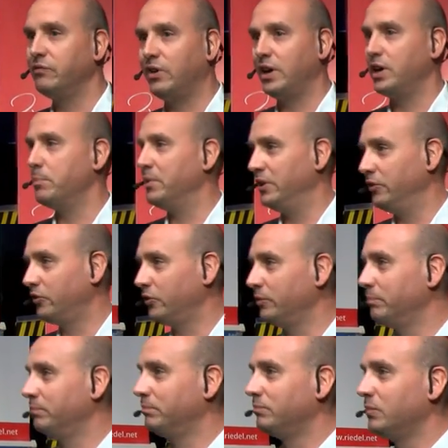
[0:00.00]
environment,
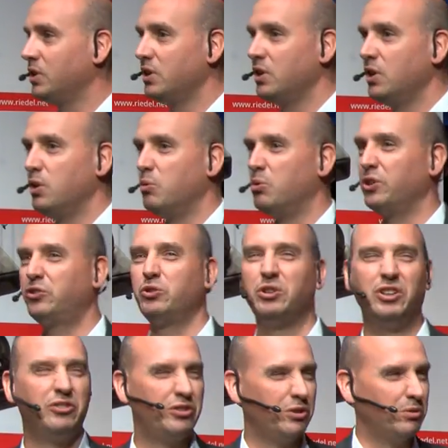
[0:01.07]
what do
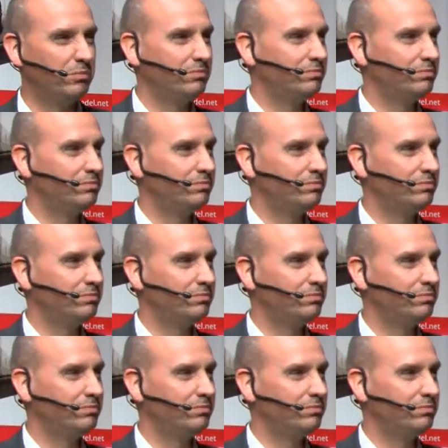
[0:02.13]
you do?